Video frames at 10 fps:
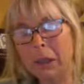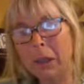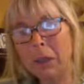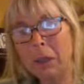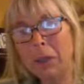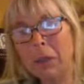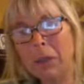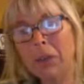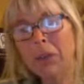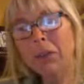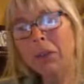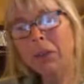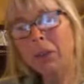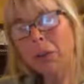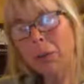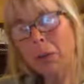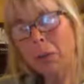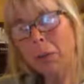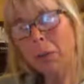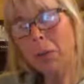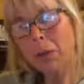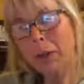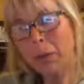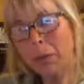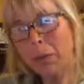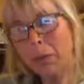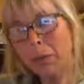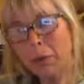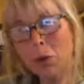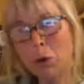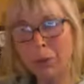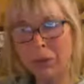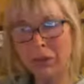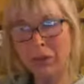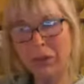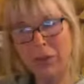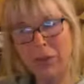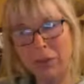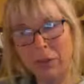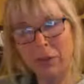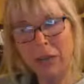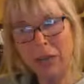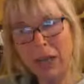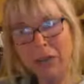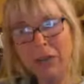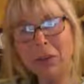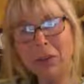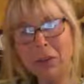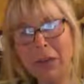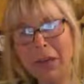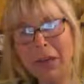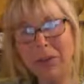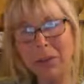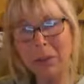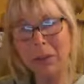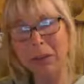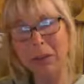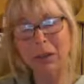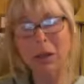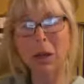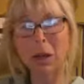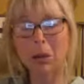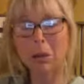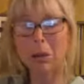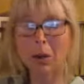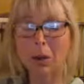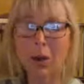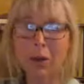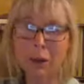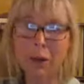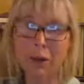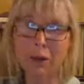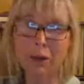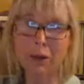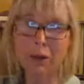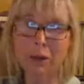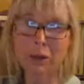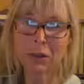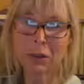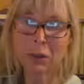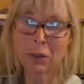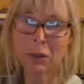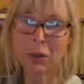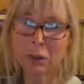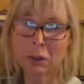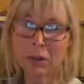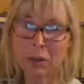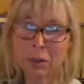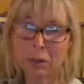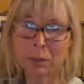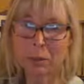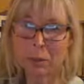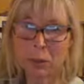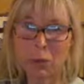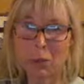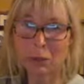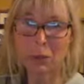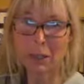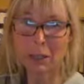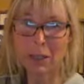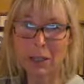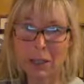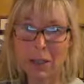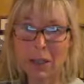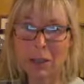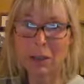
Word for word: Um, and sort of moving on to your business and everything, has the pandemic um, affected your business re- really badly?